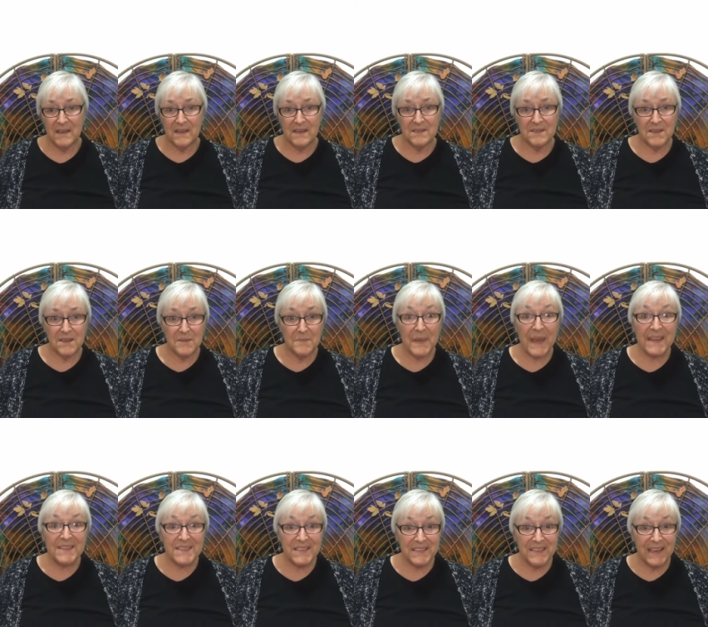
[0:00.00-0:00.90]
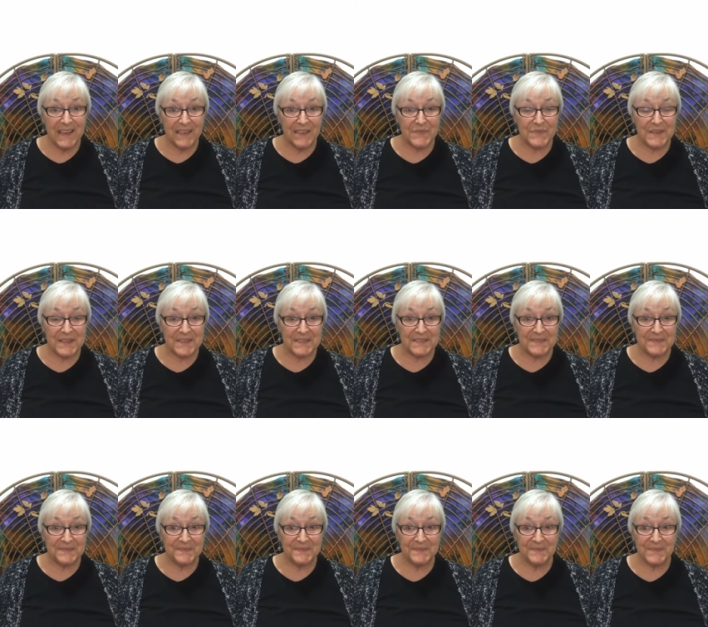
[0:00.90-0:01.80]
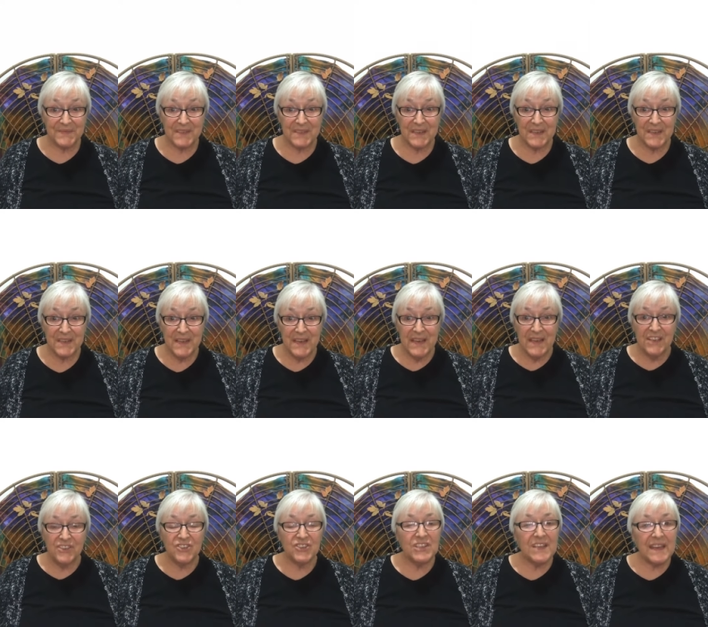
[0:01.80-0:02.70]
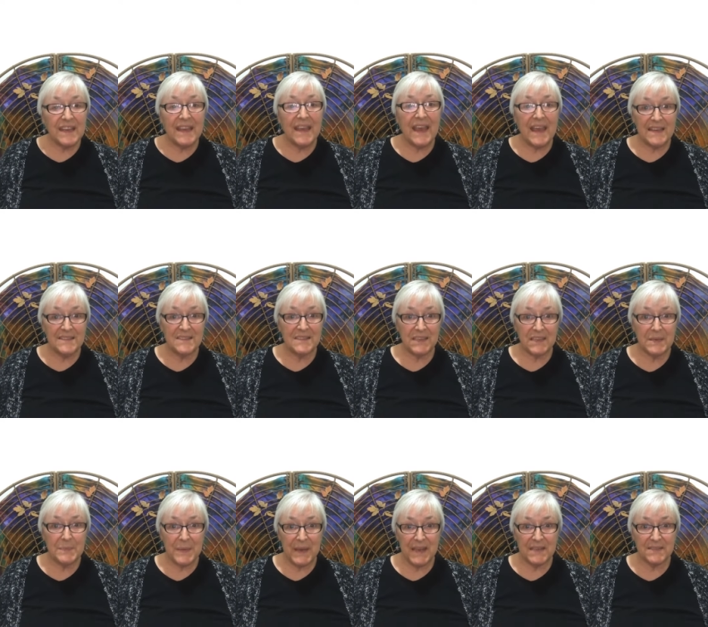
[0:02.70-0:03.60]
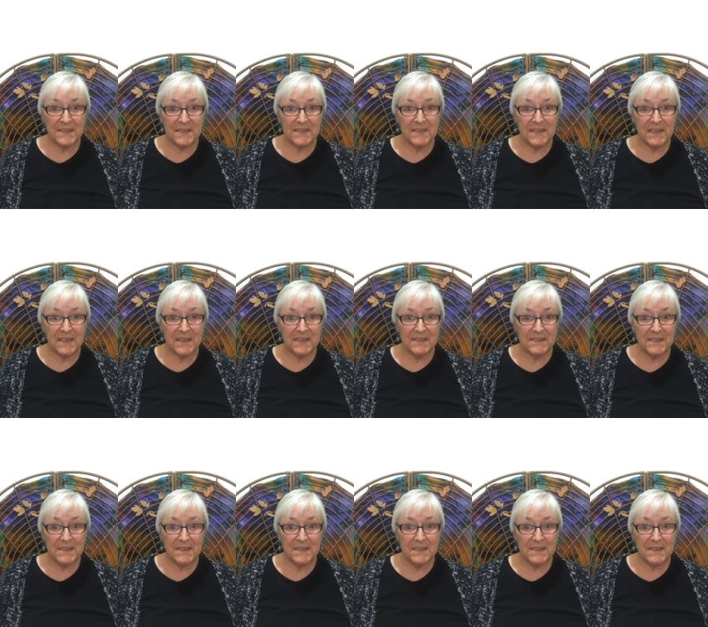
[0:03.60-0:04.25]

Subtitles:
So back to the elephant. She has the capacity